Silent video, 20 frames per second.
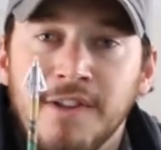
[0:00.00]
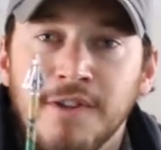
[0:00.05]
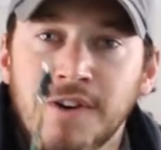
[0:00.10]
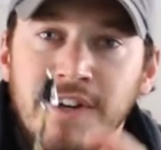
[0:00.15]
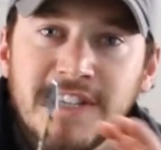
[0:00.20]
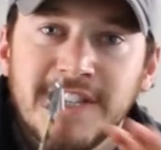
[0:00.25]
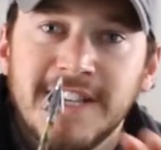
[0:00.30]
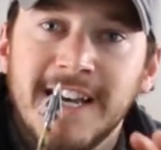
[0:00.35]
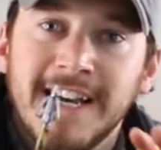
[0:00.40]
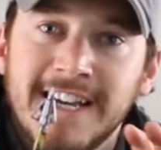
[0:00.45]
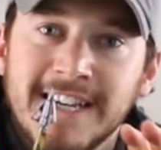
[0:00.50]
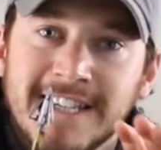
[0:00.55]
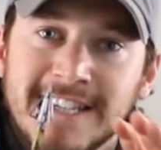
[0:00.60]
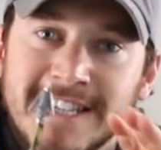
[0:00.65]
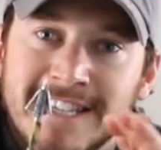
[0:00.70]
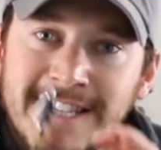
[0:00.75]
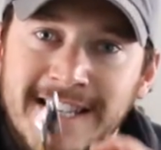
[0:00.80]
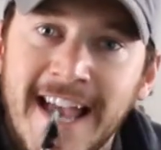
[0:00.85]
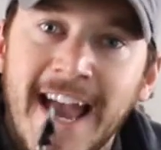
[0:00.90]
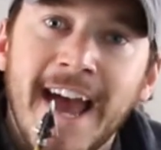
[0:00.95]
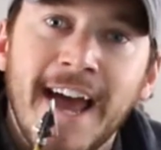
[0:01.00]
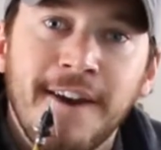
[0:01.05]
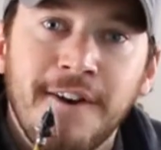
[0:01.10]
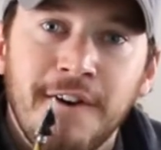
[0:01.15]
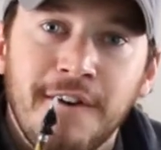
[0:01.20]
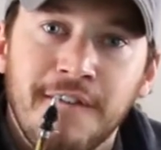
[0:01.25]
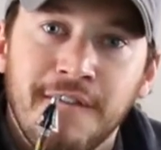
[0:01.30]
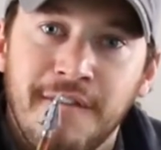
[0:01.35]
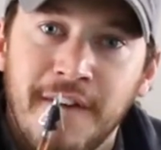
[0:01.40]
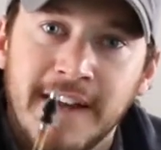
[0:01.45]
Looks like a
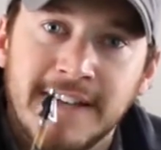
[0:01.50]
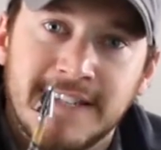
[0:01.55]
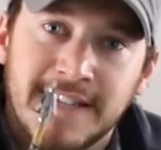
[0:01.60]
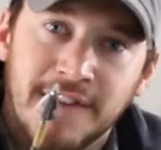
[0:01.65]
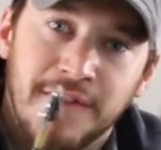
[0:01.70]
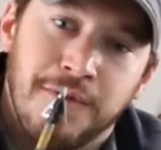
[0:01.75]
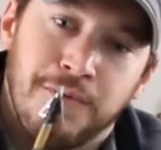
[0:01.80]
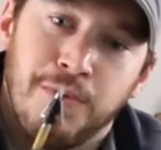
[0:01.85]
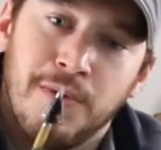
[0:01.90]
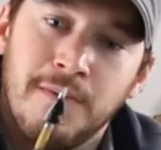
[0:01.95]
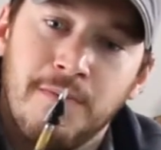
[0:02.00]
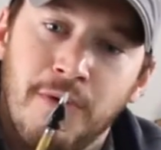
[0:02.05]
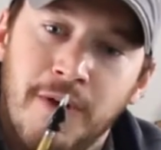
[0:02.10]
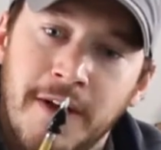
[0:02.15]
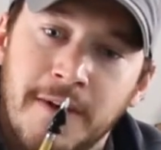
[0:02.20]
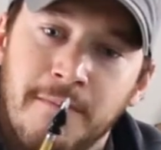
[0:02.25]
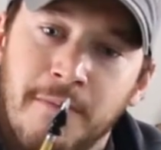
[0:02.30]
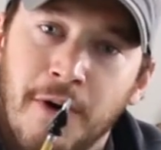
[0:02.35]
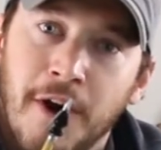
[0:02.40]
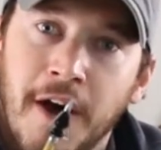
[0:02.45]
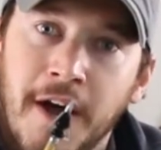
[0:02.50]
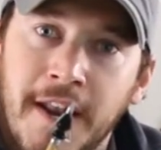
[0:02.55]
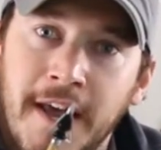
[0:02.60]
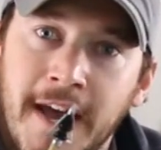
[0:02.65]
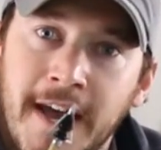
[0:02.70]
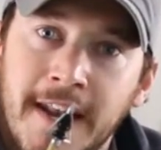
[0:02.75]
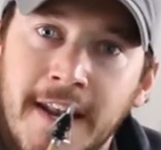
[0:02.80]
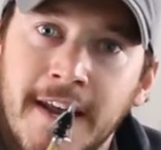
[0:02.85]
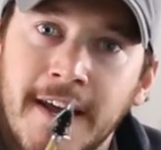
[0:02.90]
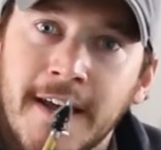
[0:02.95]
standard vented 3-blade
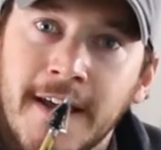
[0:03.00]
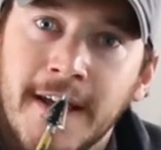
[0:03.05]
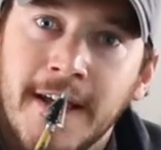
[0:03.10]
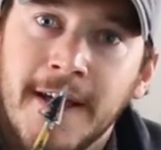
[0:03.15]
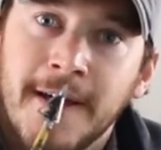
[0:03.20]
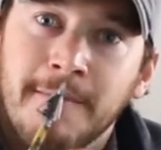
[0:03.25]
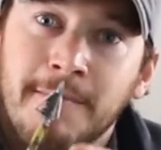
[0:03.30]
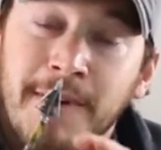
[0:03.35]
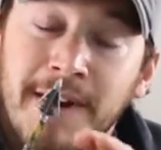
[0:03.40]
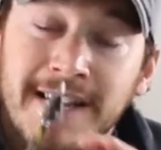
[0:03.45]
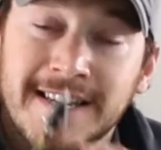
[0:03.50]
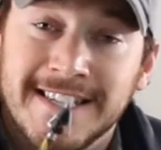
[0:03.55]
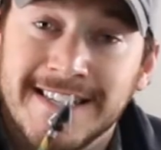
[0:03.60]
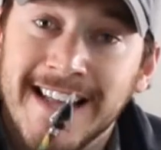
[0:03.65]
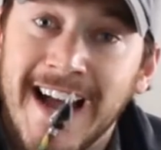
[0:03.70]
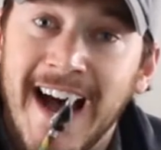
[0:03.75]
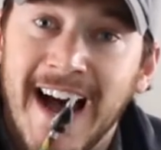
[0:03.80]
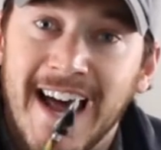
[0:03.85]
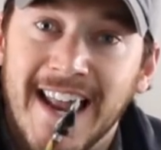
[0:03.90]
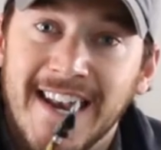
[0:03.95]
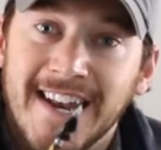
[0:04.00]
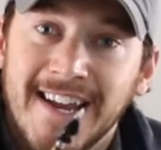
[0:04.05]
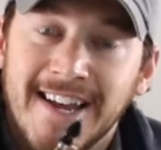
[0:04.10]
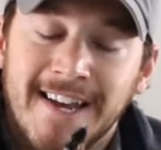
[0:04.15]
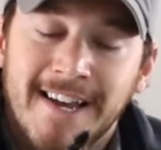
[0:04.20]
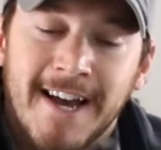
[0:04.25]
broadhead, but it's not.